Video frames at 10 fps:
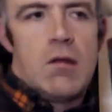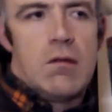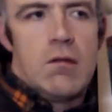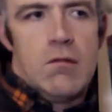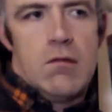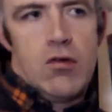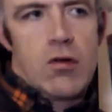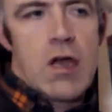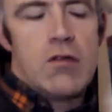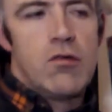You
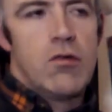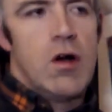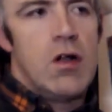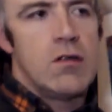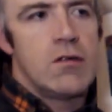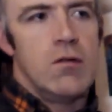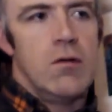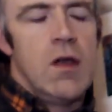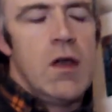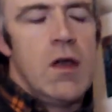can do also.
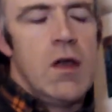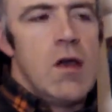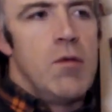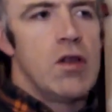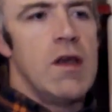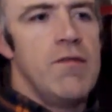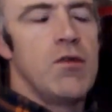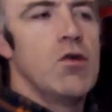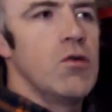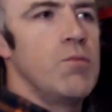But if
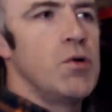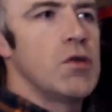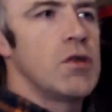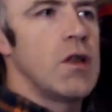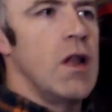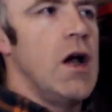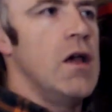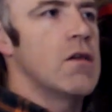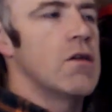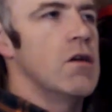you put like
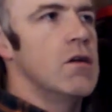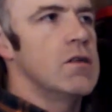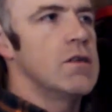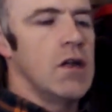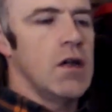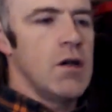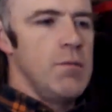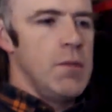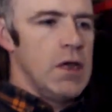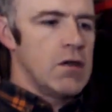
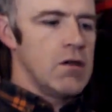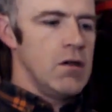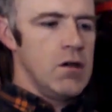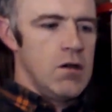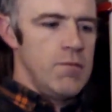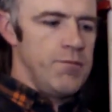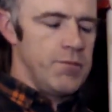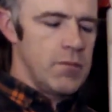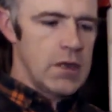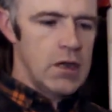ceramic,
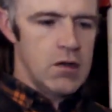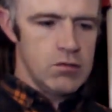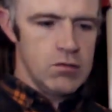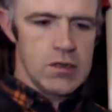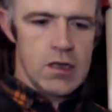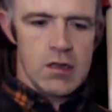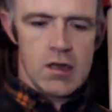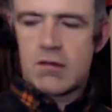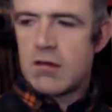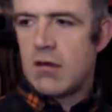how to say that,
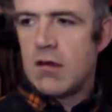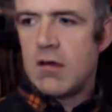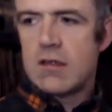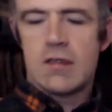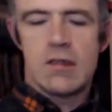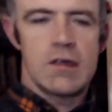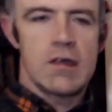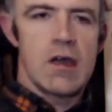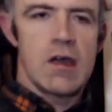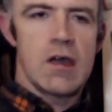
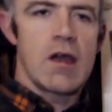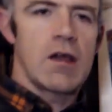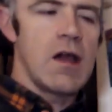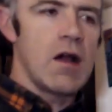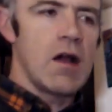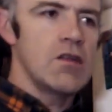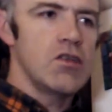carrelage,